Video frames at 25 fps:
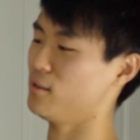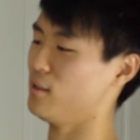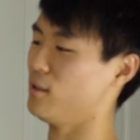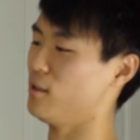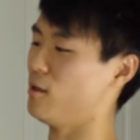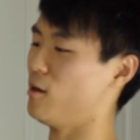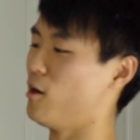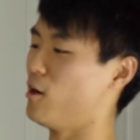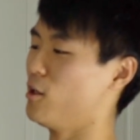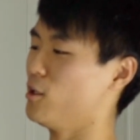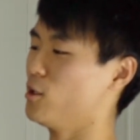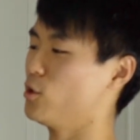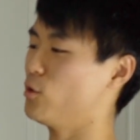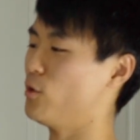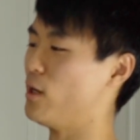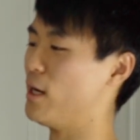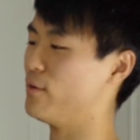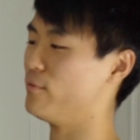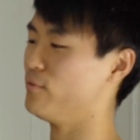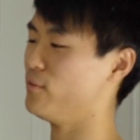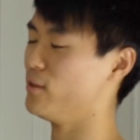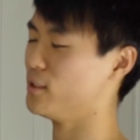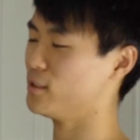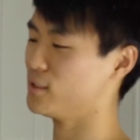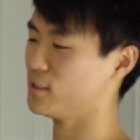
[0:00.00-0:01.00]
uh,
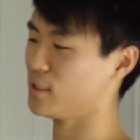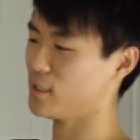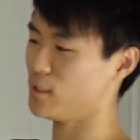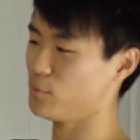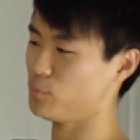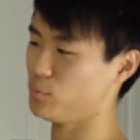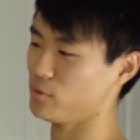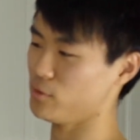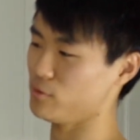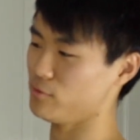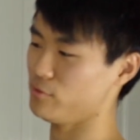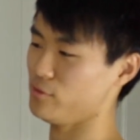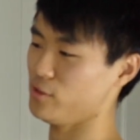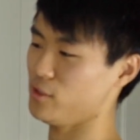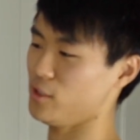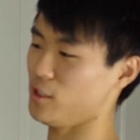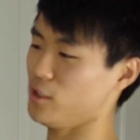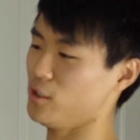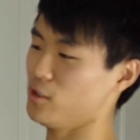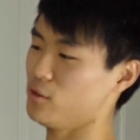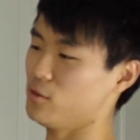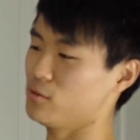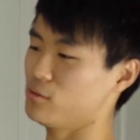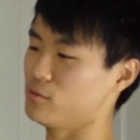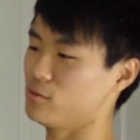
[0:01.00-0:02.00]
holographic type of you
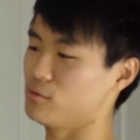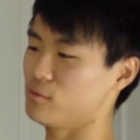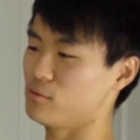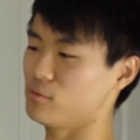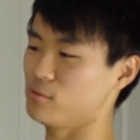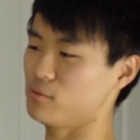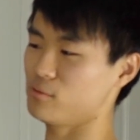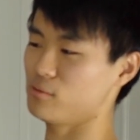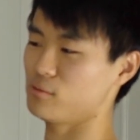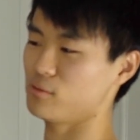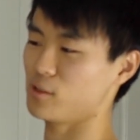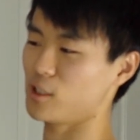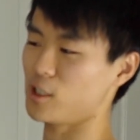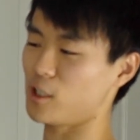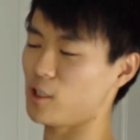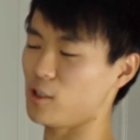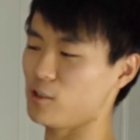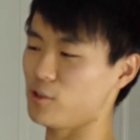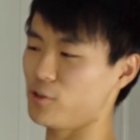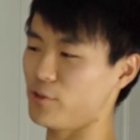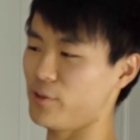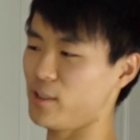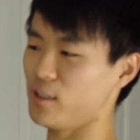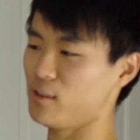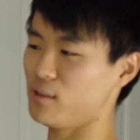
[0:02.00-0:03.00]
know
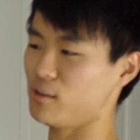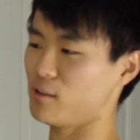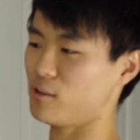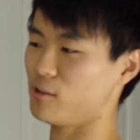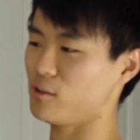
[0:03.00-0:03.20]
coloring